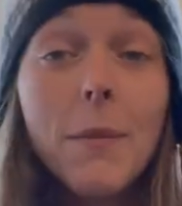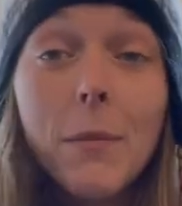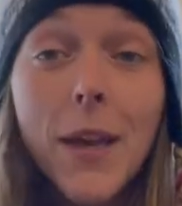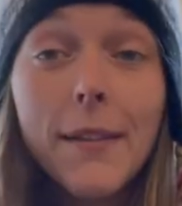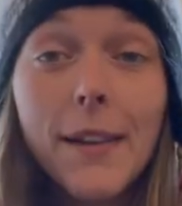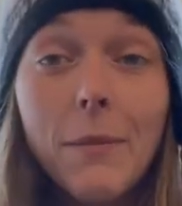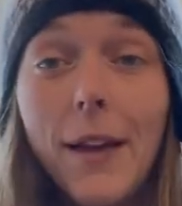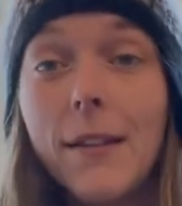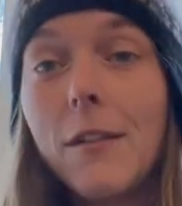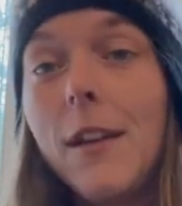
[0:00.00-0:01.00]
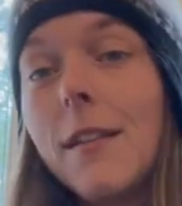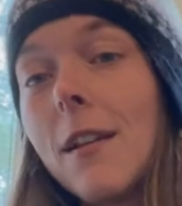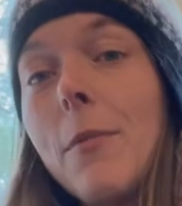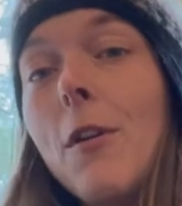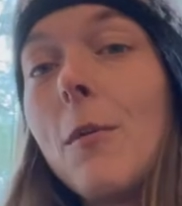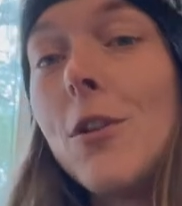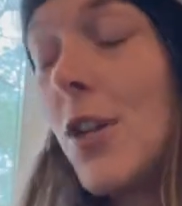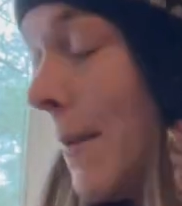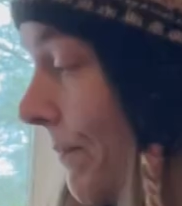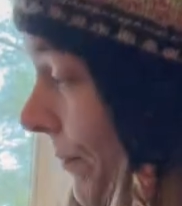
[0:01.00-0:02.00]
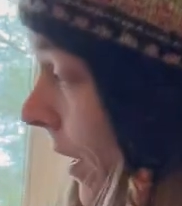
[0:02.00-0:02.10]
them guessing basically. It's like a poker machine.